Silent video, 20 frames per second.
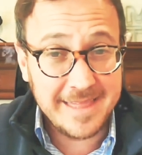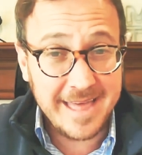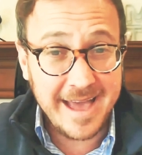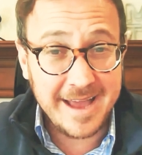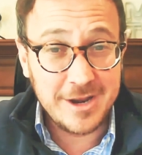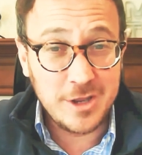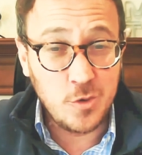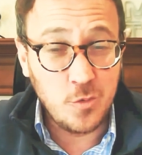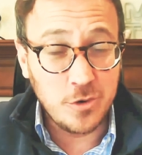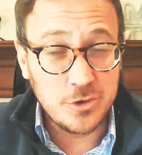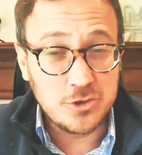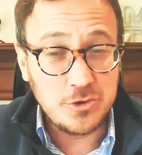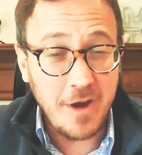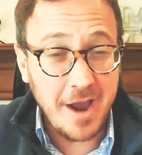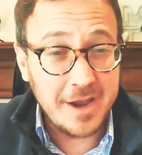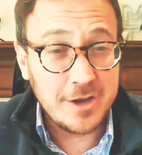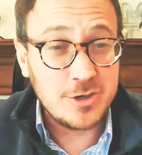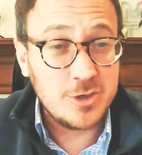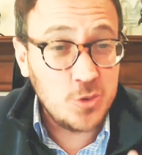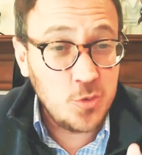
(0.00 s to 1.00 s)
that you were
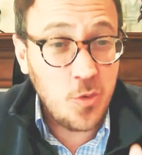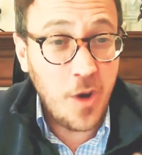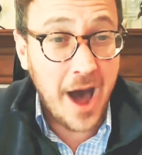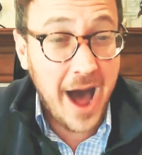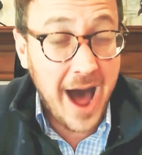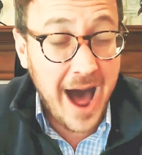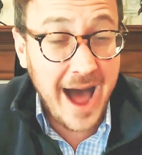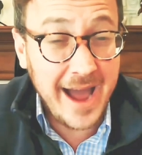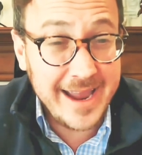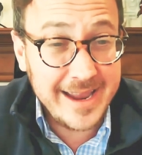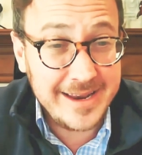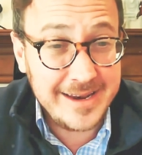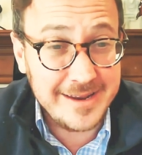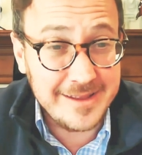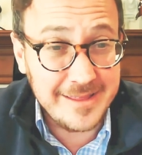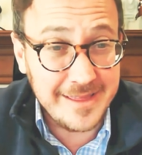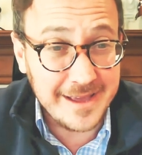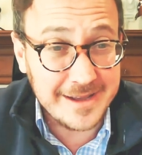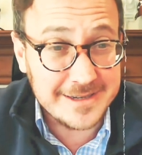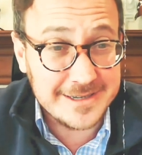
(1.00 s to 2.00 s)
trying to hide
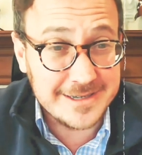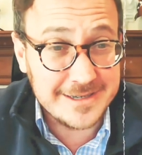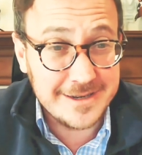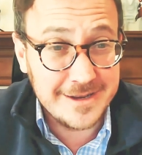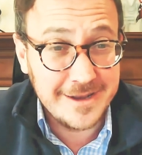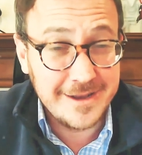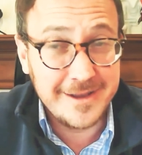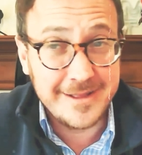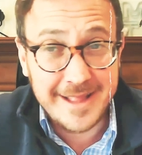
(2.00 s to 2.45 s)
this.